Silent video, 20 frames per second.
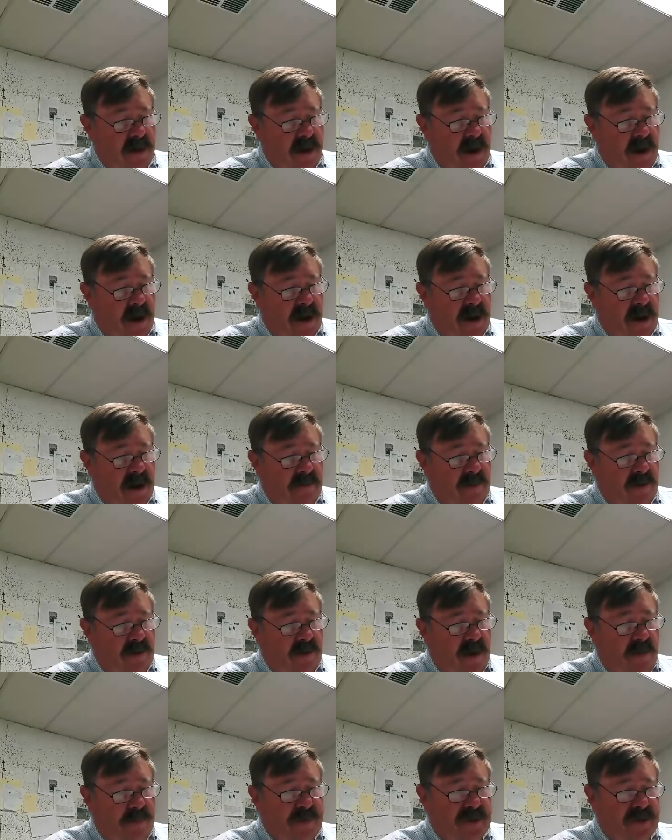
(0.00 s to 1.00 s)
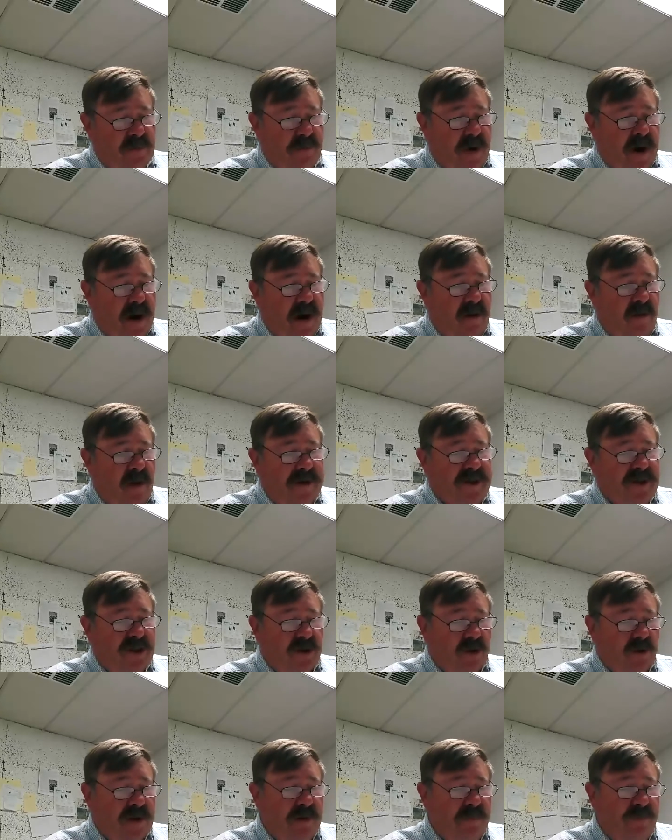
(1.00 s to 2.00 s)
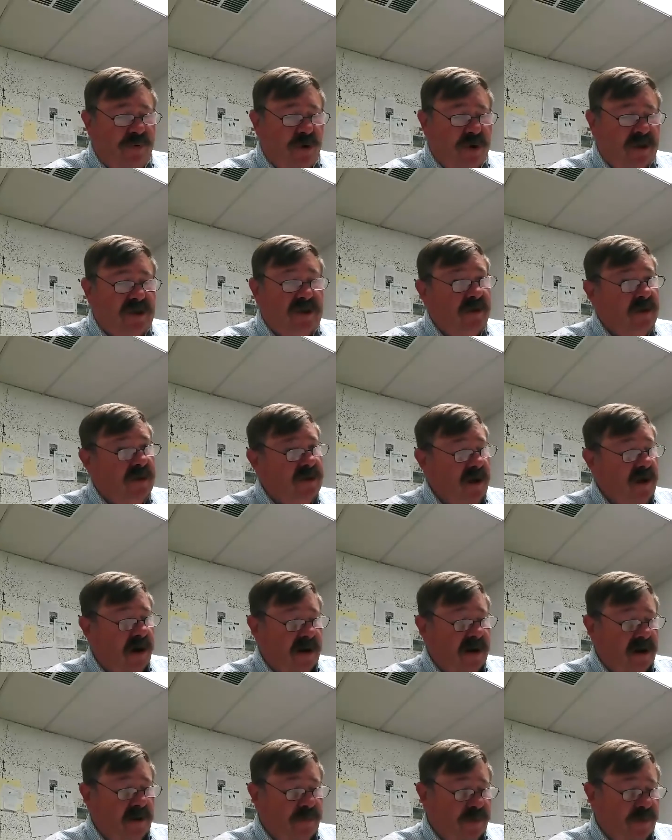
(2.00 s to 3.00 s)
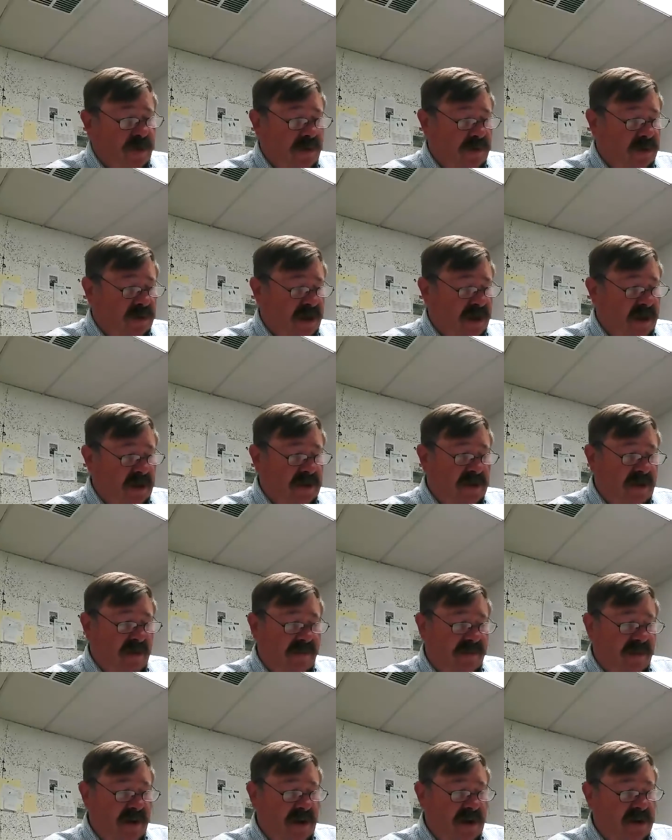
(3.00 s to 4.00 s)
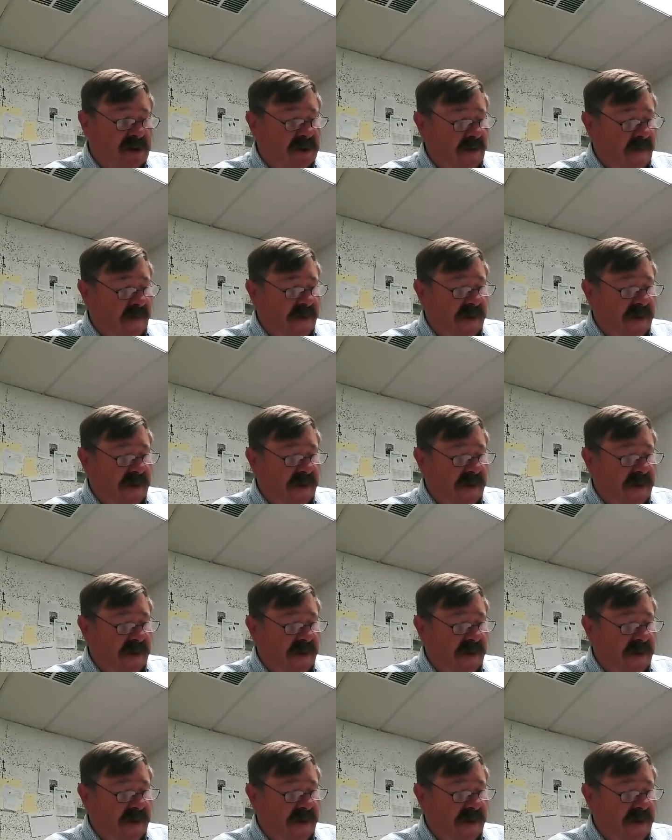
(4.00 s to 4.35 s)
a cover crop is a biological input, so it's not going to produce an instant fix,